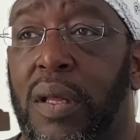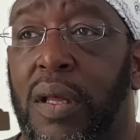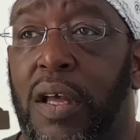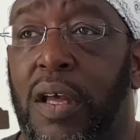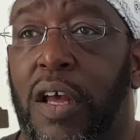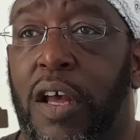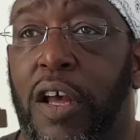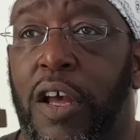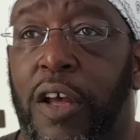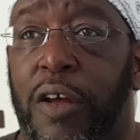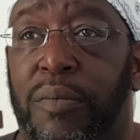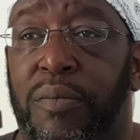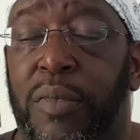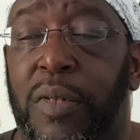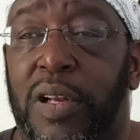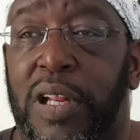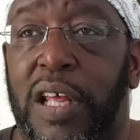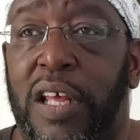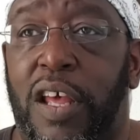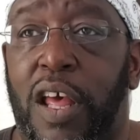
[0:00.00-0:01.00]

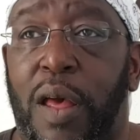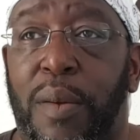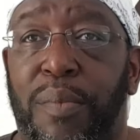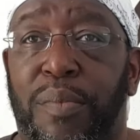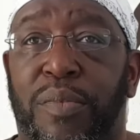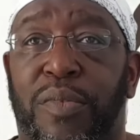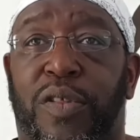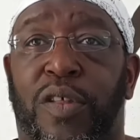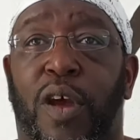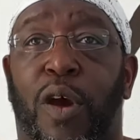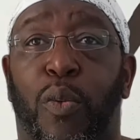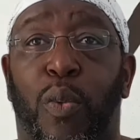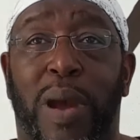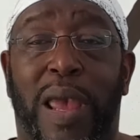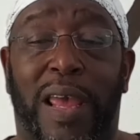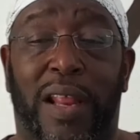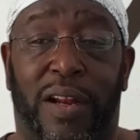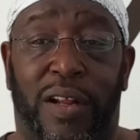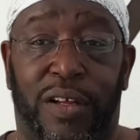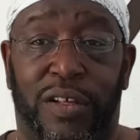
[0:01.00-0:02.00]
then comes
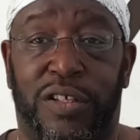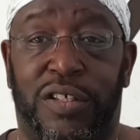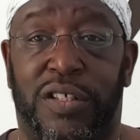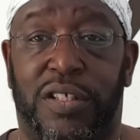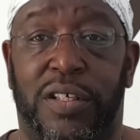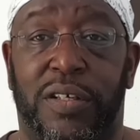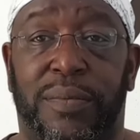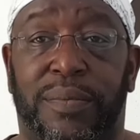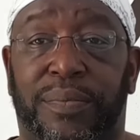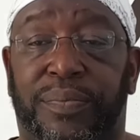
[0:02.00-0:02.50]
awareness.